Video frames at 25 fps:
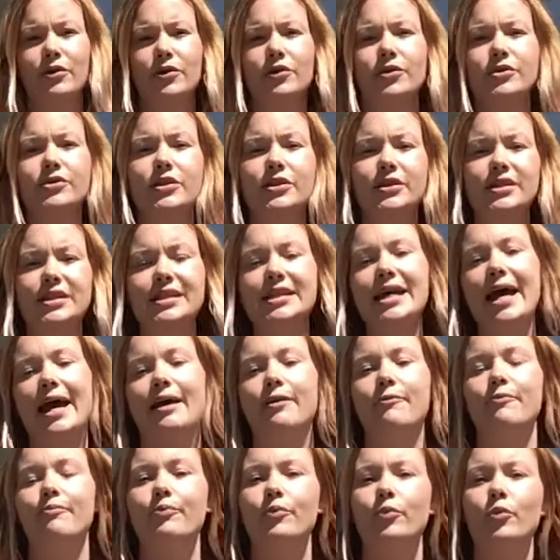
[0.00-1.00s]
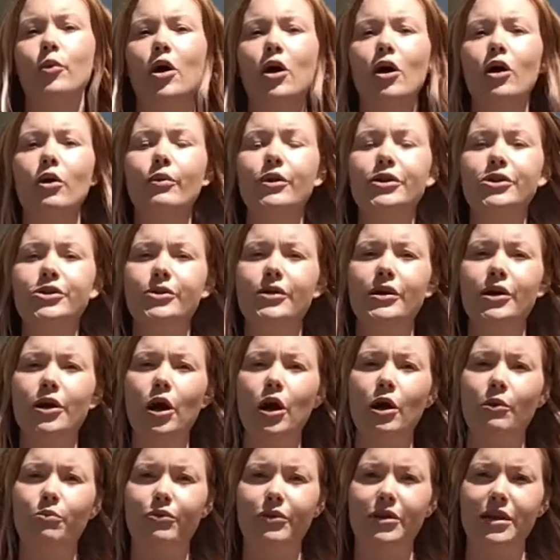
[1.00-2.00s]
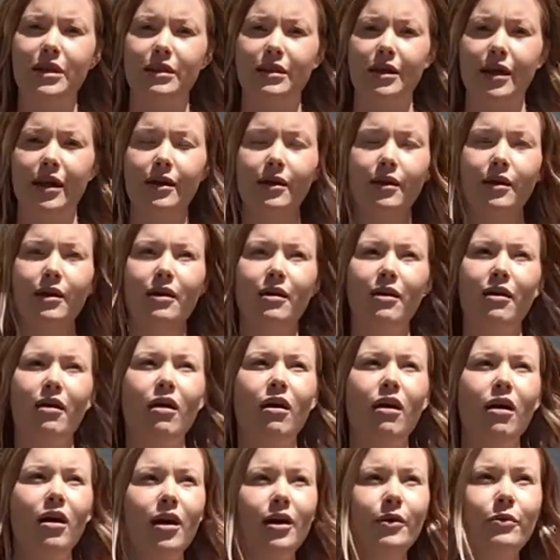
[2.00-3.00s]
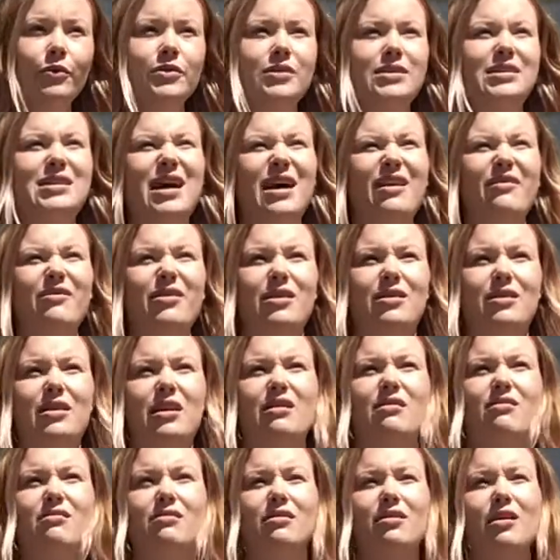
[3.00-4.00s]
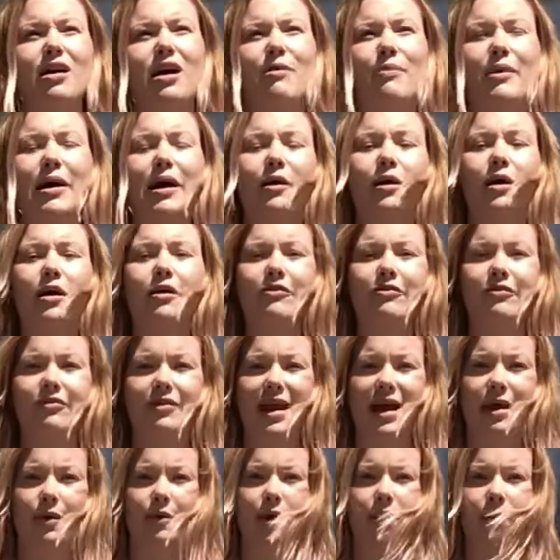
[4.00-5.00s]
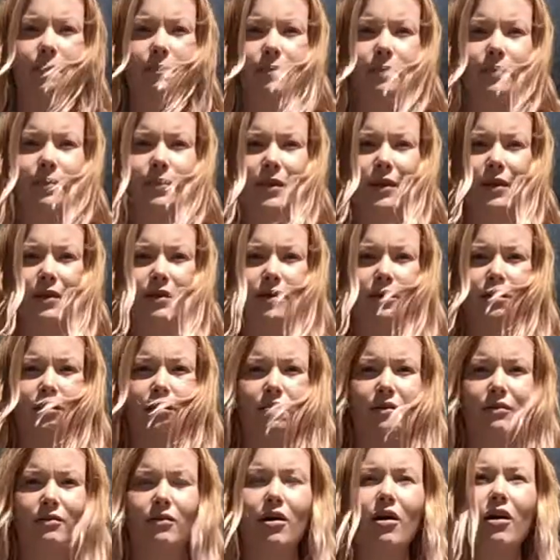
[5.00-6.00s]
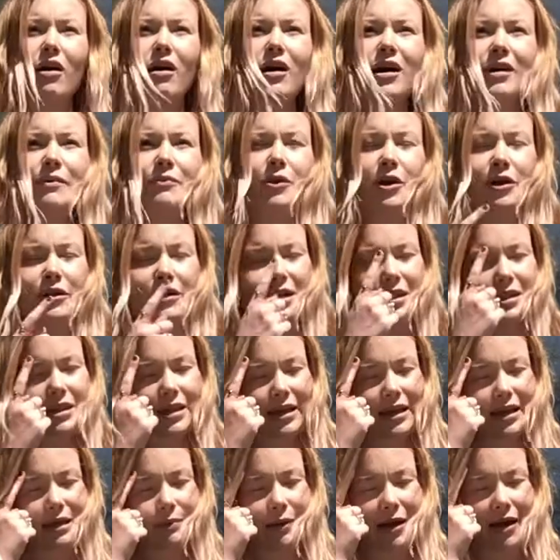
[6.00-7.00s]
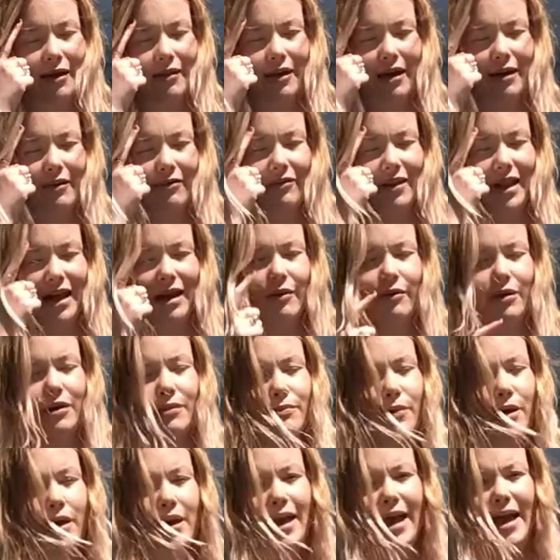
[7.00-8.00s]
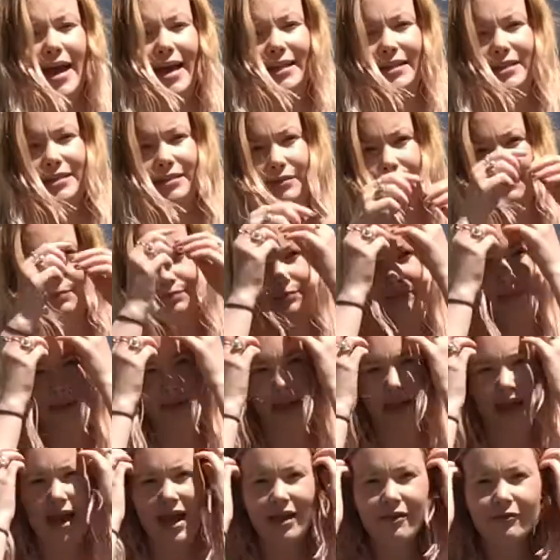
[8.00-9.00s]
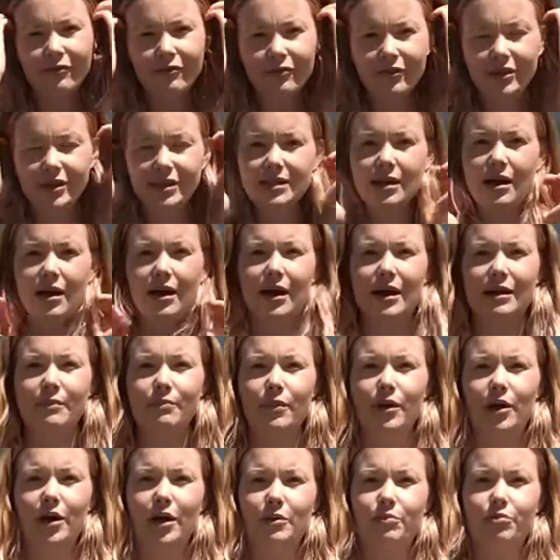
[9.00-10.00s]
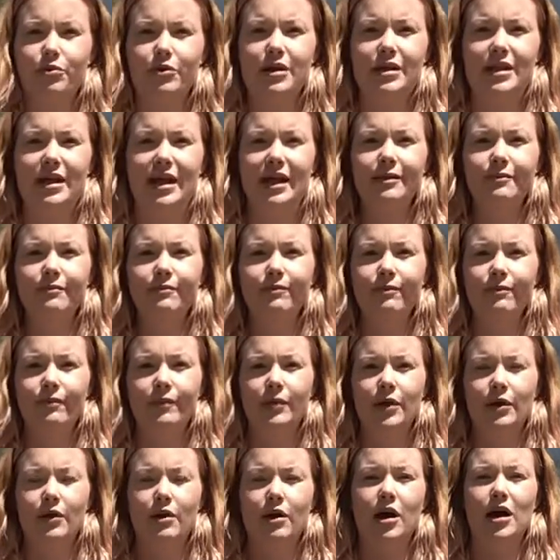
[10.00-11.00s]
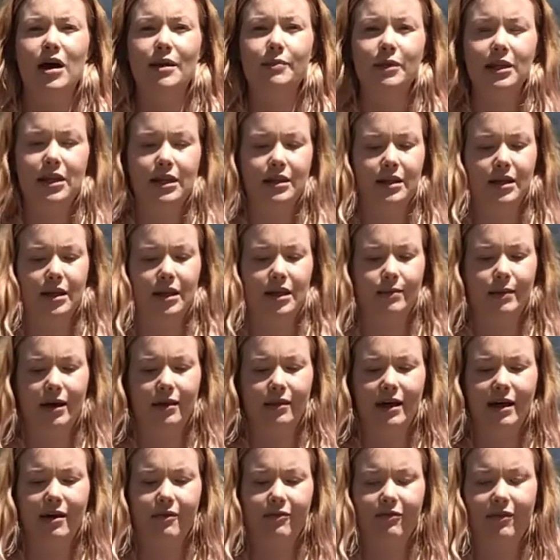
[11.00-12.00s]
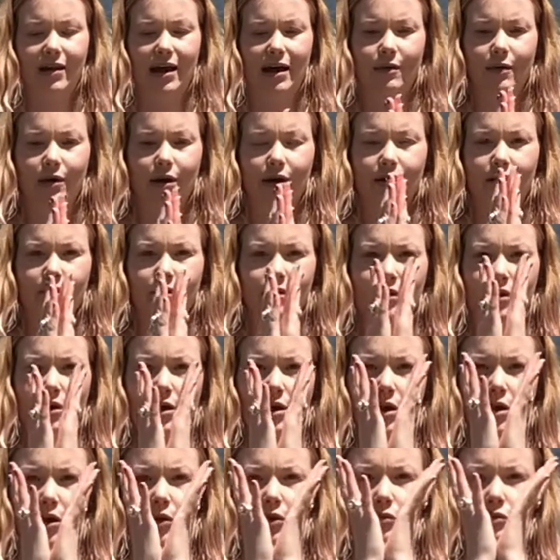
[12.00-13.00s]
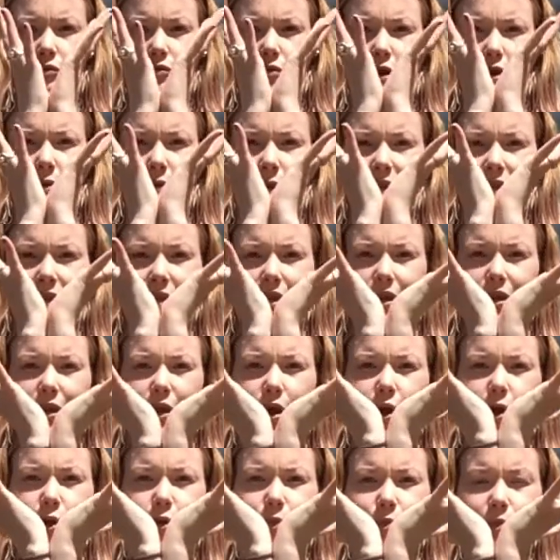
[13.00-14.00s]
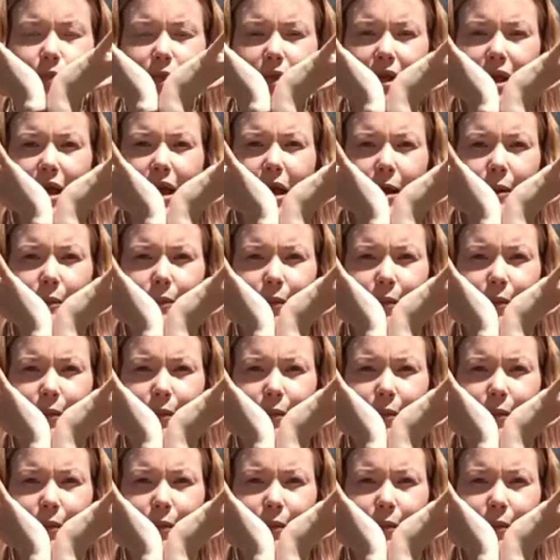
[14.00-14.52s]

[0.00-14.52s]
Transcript: So today, while we're doing our breathing, I want to have a think about a flower. I'm going to think about that flower in my head. Every time I breathe in, I'm going to think about that flower growing and opening up.